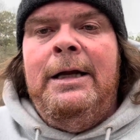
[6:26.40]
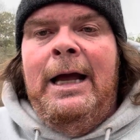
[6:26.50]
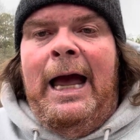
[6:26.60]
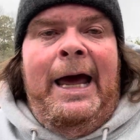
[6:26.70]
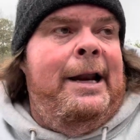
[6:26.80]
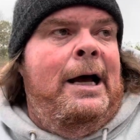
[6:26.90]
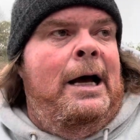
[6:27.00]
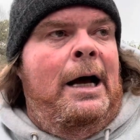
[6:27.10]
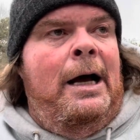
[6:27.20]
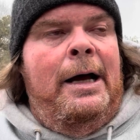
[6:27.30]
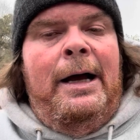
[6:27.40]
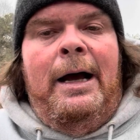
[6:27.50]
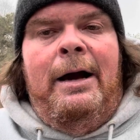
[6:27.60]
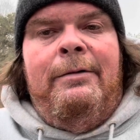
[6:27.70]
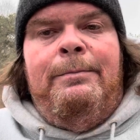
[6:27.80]
at
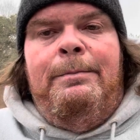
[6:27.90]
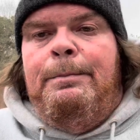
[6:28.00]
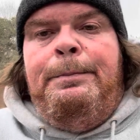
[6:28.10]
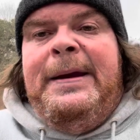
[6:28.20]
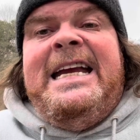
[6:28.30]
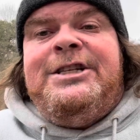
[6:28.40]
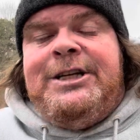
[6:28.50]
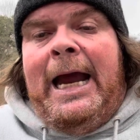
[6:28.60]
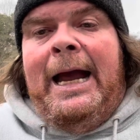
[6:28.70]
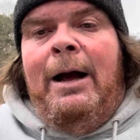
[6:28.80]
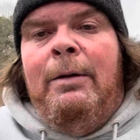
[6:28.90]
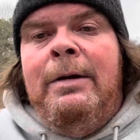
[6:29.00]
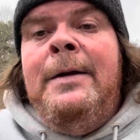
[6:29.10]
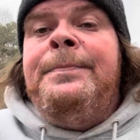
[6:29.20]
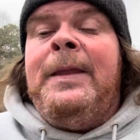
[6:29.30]
a beach town,
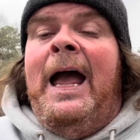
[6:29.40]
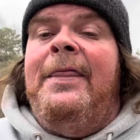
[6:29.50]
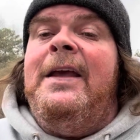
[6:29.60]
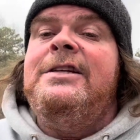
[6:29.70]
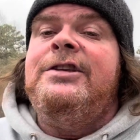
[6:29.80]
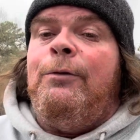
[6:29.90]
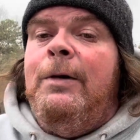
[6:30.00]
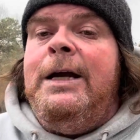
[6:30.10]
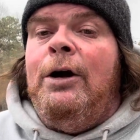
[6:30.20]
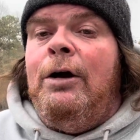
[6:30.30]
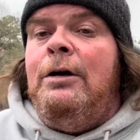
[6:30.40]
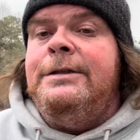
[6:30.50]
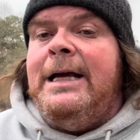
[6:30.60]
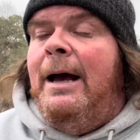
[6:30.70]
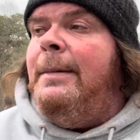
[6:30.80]
and these three
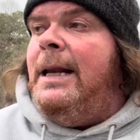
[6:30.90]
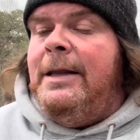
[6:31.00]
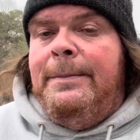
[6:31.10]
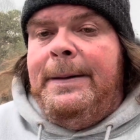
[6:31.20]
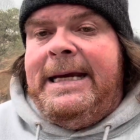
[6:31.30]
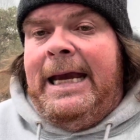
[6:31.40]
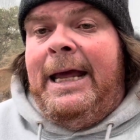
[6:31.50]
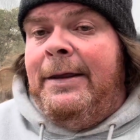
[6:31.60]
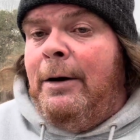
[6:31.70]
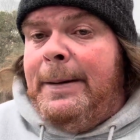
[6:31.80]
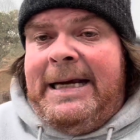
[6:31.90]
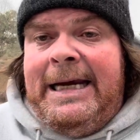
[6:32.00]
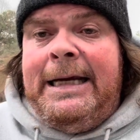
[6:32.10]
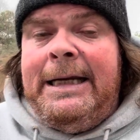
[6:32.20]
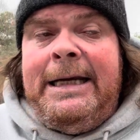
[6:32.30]
girls come in their
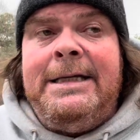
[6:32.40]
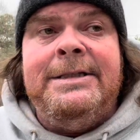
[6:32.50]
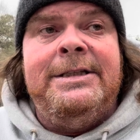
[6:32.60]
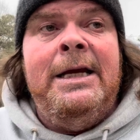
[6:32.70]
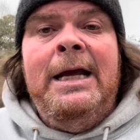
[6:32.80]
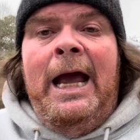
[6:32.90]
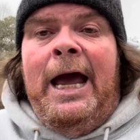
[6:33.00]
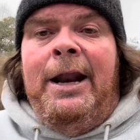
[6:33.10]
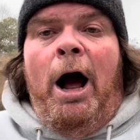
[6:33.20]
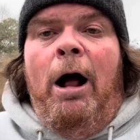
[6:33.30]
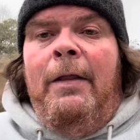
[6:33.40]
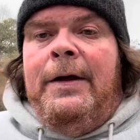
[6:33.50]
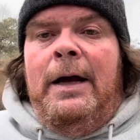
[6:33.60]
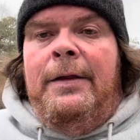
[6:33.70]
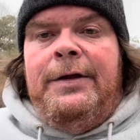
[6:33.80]
bikinis, and all
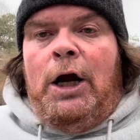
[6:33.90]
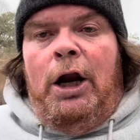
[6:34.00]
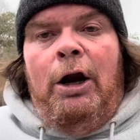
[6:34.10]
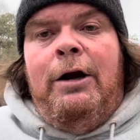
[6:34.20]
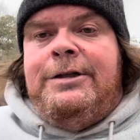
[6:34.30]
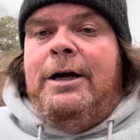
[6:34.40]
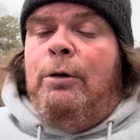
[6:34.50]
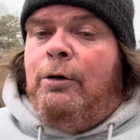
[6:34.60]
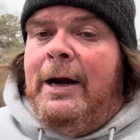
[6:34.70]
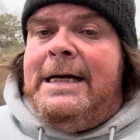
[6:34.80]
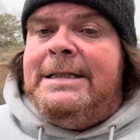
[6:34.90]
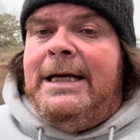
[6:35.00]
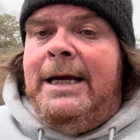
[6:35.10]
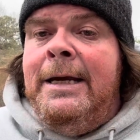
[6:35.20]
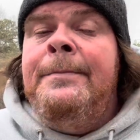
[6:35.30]
the clerks go
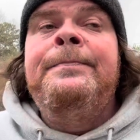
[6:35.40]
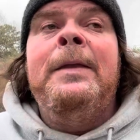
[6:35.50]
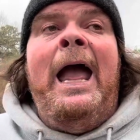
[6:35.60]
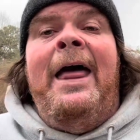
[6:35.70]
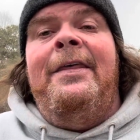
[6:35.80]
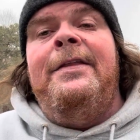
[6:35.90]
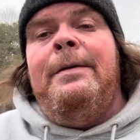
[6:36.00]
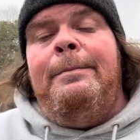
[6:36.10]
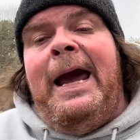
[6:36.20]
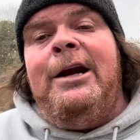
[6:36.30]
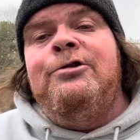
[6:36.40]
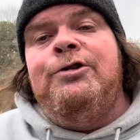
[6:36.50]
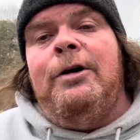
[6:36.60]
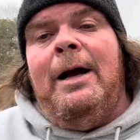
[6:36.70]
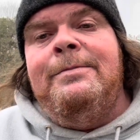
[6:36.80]
crazy. And then the
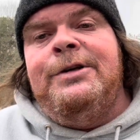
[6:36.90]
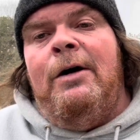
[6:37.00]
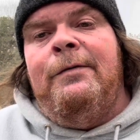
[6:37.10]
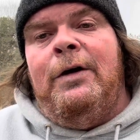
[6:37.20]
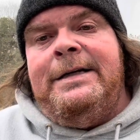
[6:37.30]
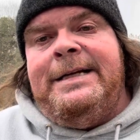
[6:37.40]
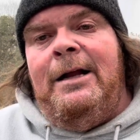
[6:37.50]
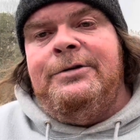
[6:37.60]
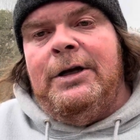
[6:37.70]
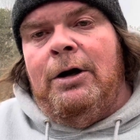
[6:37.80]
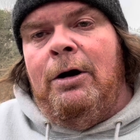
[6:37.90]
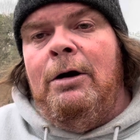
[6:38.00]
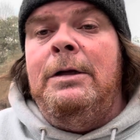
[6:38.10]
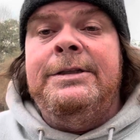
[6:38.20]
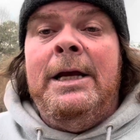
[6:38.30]
manager comes over and tells the
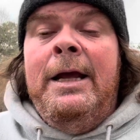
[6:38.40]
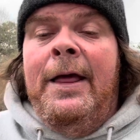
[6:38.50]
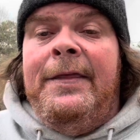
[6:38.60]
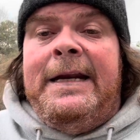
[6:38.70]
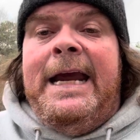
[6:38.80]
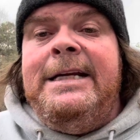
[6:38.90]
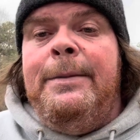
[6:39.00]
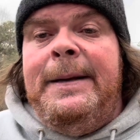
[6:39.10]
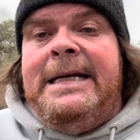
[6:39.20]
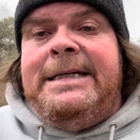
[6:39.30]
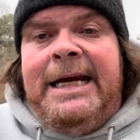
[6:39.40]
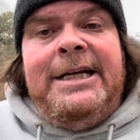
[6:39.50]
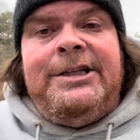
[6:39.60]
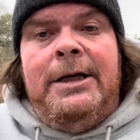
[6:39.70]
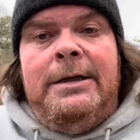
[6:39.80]
girls they need to be
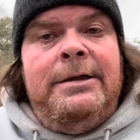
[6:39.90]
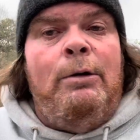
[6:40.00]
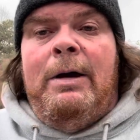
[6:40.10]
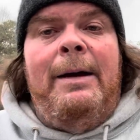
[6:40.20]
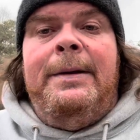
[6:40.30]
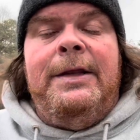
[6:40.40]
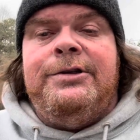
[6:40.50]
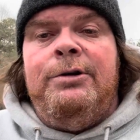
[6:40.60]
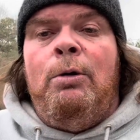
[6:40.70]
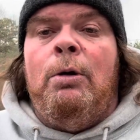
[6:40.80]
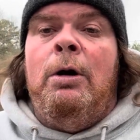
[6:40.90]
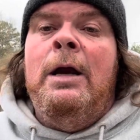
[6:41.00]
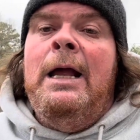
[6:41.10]
decent. Don't come in the store